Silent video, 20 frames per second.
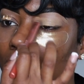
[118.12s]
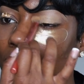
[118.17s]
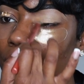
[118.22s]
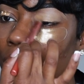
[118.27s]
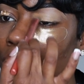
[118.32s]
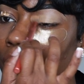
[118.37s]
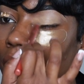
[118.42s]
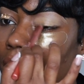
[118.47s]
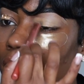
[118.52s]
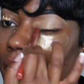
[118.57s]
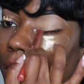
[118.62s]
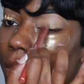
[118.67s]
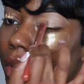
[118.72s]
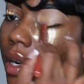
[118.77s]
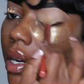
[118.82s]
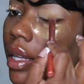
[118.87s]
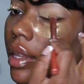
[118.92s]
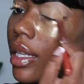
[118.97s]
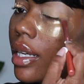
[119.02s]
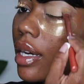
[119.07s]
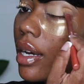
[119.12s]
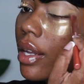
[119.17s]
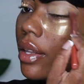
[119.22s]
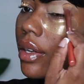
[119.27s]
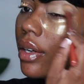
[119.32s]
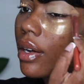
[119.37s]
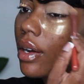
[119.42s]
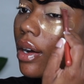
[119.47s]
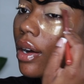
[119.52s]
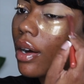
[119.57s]
on camera and the
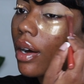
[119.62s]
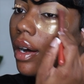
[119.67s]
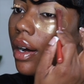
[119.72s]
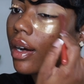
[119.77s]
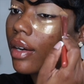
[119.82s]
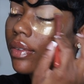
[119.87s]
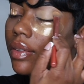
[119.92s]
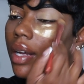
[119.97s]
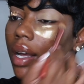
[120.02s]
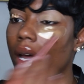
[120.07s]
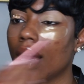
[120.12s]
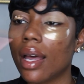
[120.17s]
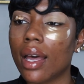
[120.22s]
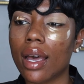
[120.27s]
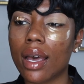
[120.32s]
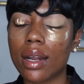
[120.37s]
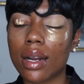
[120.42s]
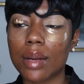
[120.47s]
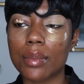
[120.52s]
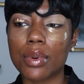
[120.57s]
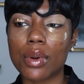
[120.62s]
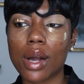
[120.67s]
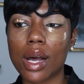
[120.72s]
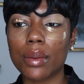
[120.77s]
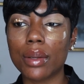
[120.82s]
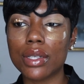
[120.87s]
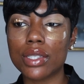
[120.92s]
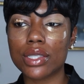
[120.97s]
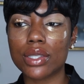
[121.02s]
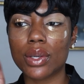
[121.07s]
other off. And I
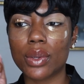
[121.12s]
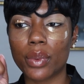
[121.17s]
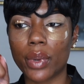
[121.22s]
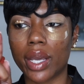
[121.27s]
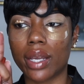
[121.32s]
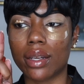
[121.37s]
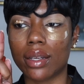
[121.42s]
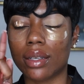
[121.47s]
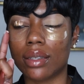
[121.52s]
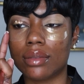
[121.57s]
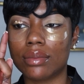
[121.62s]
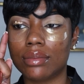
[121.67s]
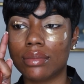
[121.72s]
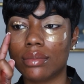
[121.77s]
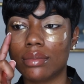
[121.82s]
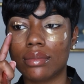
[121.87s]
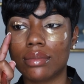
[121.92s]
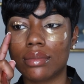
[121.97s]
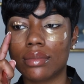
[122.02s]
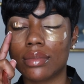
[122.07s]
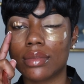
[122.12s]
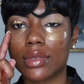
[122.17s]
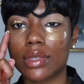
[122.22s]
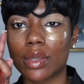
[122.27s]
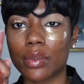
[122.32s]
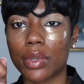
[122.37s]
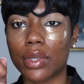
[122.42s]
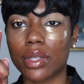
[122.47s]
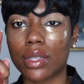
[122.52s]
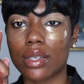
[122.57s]
probably should have waited
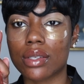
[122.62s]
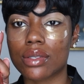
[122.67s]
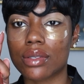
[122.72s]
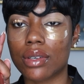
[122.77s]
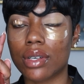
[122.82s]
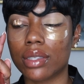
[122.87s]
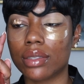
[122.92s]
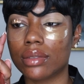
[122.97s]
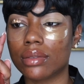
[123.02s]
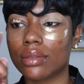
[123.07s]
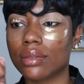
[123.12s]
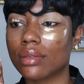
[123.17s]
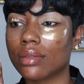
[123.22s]
to put this on.